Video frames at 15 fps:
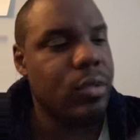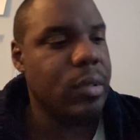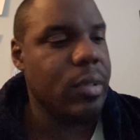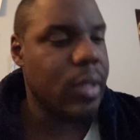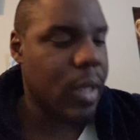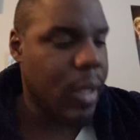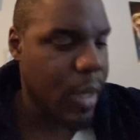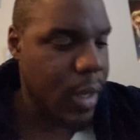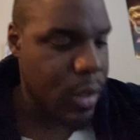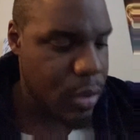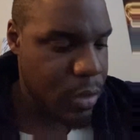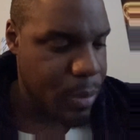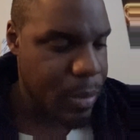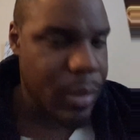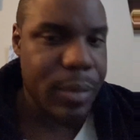was the
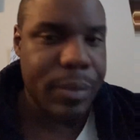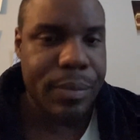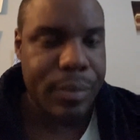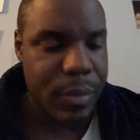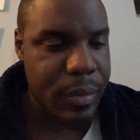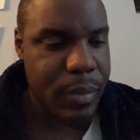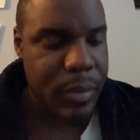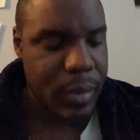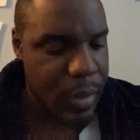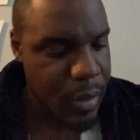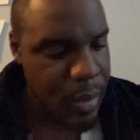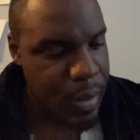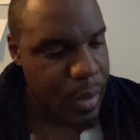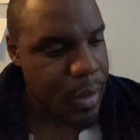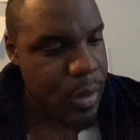case, but
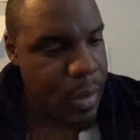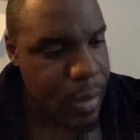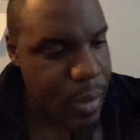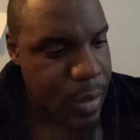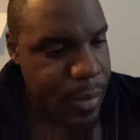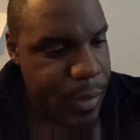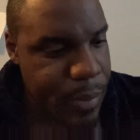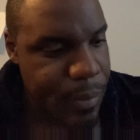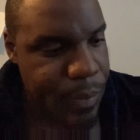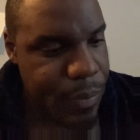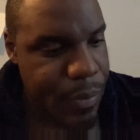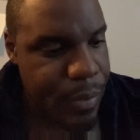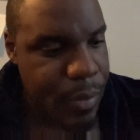um